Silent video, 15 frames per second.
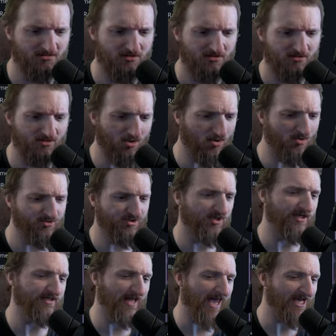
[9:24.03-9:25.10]
cool. You
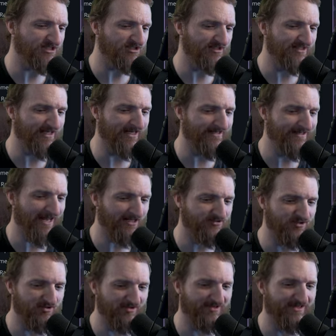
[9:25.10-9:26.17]
can actually connect
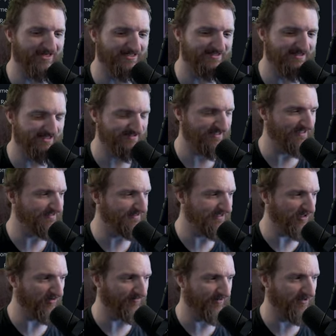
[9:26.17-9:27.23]
to an existing
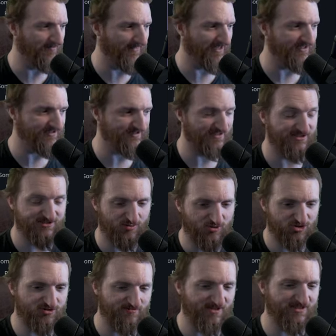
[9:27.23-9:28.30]
Neovim instance,
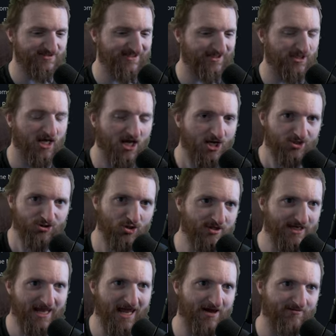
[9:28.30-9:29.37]
which means that you
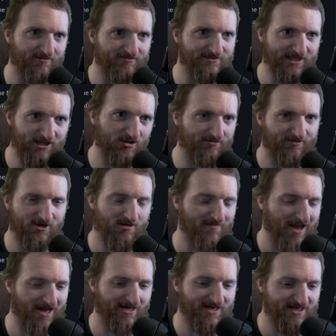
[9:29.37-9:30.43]
could have Neovim,
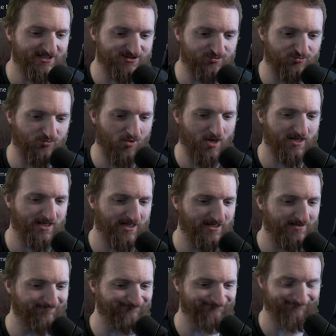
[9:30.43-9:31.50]
I guess,
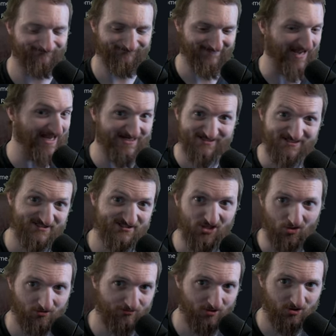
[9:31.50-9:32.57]
running as a
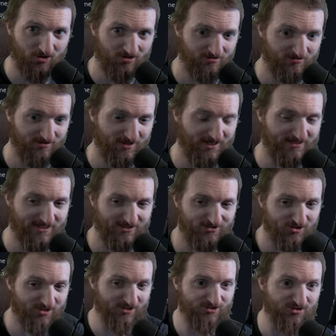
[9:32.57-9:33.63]
server. And then
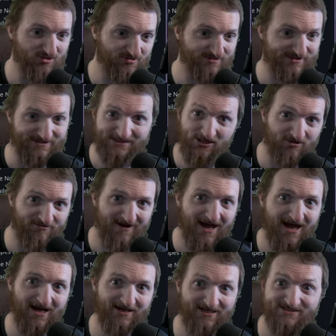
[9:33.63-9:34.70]
you could use
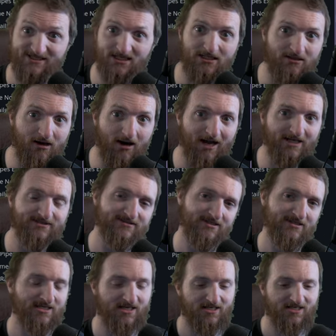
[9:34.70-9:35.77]
Neovide as a client.
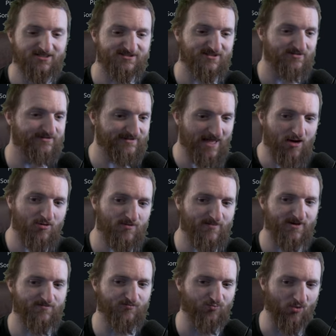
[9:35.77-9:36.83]
So that would
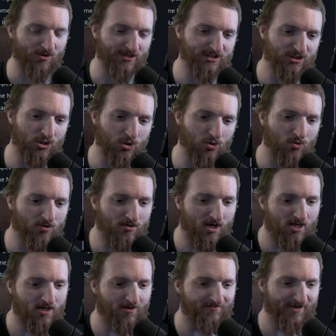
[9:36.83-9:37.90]
be really cool
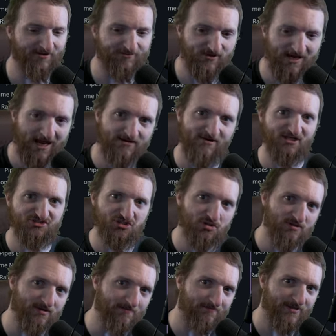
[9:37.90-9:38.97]
um, if you had like two
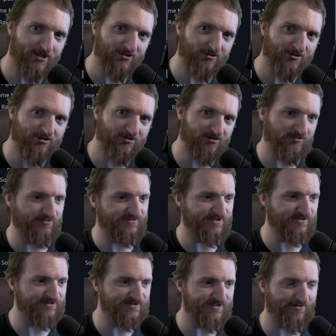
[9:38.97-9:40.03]
computers
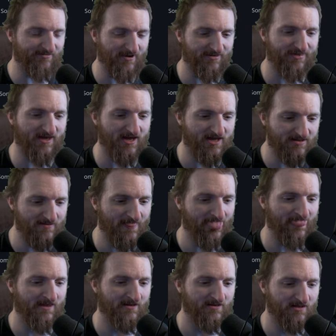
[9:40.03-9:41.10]
and stuff like that.
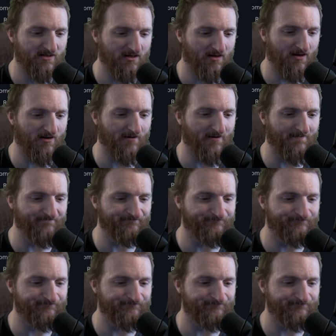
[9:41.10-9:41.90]
Um,